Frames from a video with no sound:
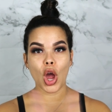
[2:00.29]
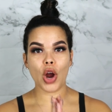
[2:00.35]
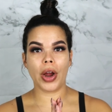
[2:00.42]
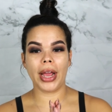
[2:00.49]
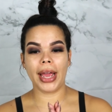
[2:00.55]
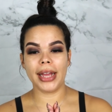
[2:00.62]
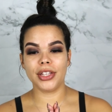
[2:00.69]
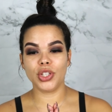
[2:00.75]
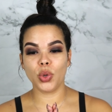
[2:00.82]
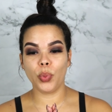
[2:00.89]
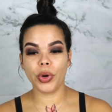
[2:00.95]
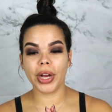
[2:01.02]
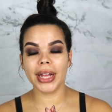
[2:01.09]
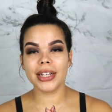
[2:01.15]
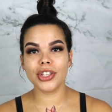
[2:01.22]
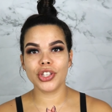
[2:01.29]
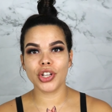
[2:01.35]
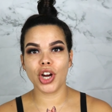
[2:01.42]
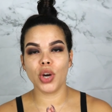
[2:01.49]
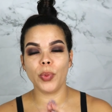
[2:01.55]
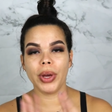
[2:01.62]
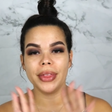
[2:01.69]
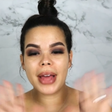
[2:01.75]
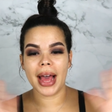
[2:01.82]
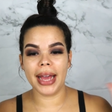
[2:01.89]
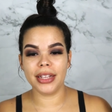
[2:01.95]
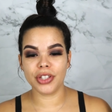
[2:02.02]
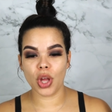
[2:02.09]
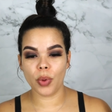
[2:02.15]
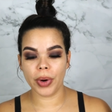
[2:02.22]
All right guys, so we're gonna start with
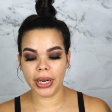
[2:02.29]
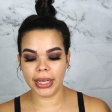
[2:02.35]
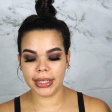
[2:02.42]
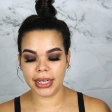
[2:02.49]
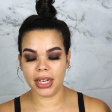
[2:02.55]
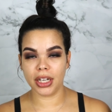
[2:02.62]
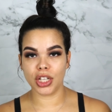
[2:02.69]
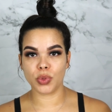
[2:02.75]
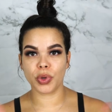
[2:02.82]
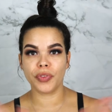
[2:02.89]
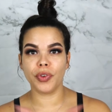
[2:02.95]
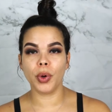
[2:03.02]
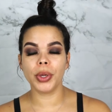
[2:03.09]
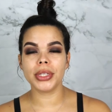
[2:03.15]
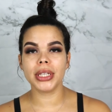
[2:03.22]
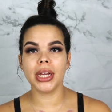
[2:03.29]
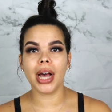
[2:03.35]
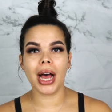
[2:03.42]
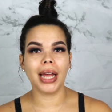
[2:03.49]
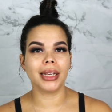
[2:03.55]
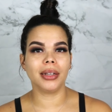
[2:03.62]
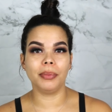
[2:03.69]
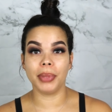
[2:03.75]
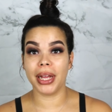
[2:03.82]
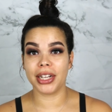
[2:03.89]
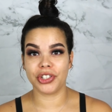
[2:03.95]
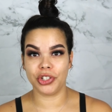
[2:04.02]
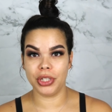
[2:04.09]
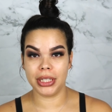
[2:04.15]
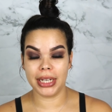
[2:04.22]
eyes already done because we're focusing on
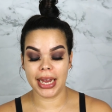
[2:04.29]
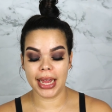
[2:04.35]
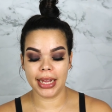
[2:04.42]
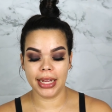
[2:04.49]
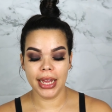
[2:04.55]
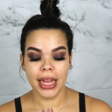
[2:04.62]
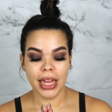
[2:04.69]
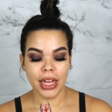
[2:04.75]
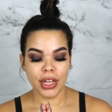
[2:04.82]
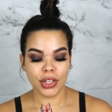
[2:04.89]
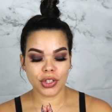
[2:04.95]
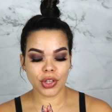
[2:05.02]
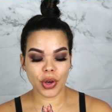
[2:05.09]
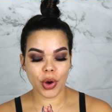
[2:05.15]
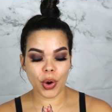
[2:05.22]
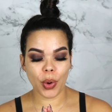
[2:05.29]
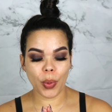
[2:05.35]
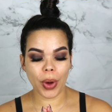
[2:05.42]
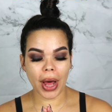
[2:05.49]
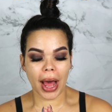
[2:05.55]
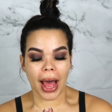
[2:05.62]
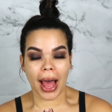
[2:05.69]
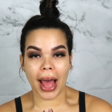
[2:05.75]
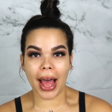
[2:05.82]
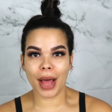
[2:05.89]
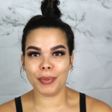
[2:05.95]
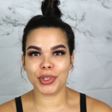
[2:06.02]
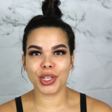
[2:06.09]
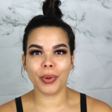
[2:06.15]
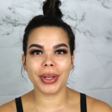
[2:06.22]
complexion today. So ah,
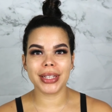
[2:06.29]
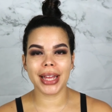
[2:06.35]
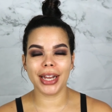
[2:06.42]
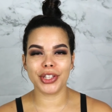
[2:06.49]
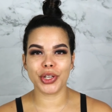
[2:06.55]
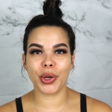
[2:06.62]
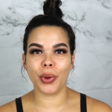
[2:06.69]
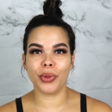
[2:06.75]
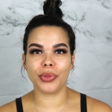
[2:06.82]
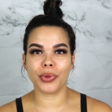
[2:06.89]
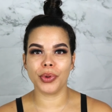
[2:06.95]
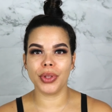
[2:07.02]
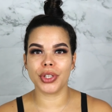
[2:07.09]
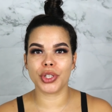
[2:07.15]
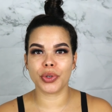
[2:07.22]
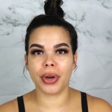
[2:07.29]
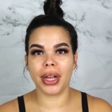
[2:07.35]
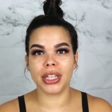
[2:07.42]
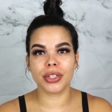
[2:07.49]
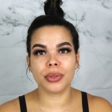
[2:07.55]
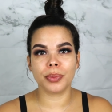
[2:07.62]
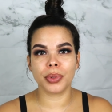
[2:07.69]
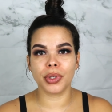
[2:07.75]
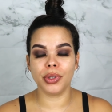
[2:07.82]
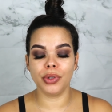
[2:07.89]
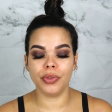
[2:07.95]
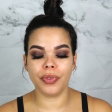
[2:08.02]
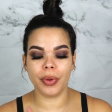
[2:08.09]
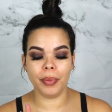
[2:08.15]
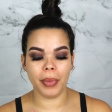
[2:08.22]
I'm so excited to go through this transfer
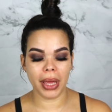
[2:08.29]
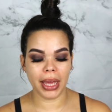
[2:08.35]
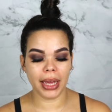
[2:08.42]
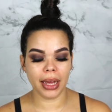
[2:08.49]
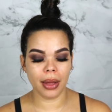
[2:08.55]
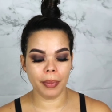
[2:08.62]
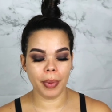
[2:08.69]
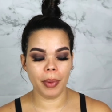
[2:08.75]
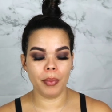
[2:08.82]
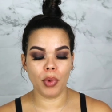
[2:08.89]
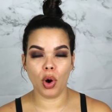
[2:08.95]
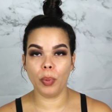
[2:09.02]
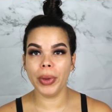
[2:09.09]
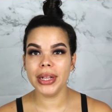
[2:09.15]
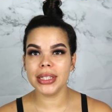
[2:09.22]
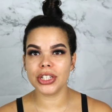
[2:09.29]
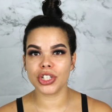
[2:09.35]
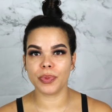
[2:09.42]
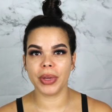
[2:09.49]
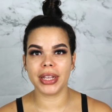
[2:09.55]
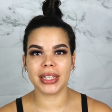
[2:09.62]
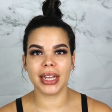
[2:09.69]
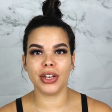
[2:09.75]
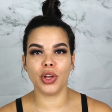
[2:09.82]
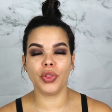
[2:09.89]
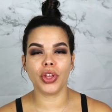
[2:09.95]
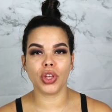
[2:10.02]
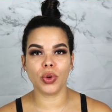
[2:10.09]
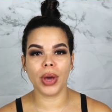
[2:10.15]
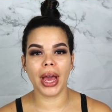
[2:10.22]
proof makeup moment just because I know
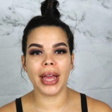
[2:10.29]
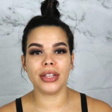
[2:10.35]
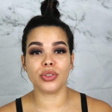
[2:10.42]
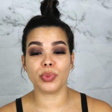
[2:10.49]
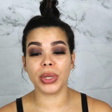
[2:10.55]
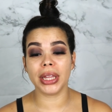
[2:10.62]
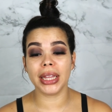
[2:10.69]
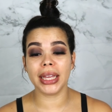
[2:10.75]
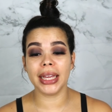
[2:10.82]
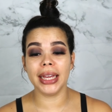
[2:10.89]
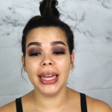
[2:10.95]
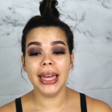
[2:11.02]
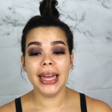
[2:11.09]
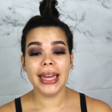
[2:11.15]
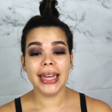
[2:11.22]
that you guys really